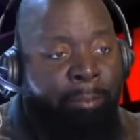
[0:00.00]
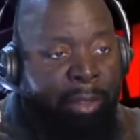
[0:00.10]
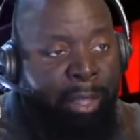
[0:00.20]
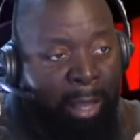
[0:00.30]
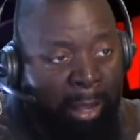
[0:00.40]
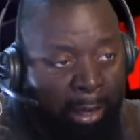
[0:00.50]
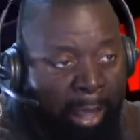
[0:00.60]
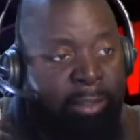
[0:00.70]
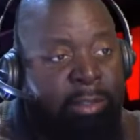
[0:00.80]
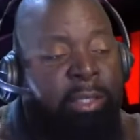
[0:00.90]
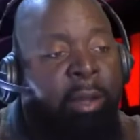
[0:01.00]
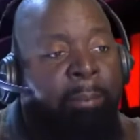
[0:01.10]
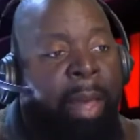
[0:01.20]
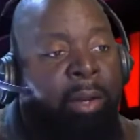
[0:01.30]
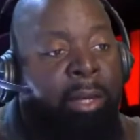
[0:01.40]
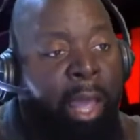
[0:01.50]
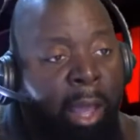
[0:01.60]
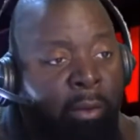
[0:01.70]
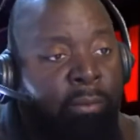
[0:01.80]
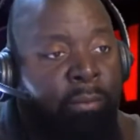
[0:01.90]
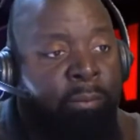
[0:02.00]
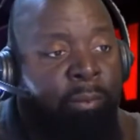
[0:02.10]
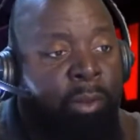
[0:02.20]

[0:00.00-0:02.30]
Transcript: I bet they got a lot to say about it now.